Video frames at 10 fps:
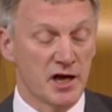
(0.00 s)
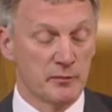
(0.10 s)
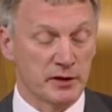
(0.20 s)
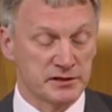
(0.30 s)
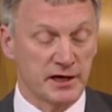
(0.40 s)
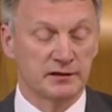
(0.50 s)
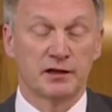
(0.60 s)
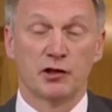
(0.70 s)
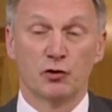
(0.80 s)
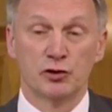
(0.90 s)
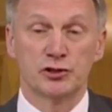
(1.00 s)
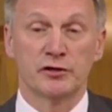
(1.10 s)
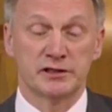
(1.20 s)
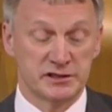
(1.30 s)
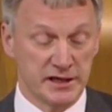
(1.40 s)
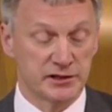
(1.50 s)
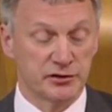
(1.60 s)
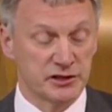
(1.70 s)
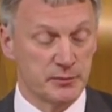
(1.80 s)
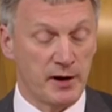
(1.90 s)
particularly those who seek to
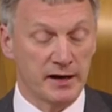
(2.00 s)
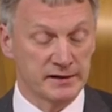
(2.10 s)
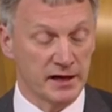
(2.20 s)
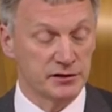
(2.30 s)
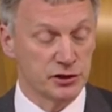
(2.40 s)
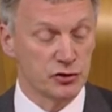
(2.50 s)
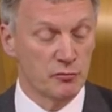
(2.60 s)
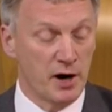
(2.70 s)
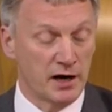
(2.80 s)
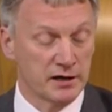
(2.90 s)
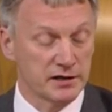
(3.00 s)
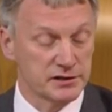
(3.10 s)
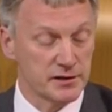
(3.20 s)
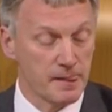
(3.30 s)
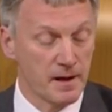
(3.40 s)
expand into new markets.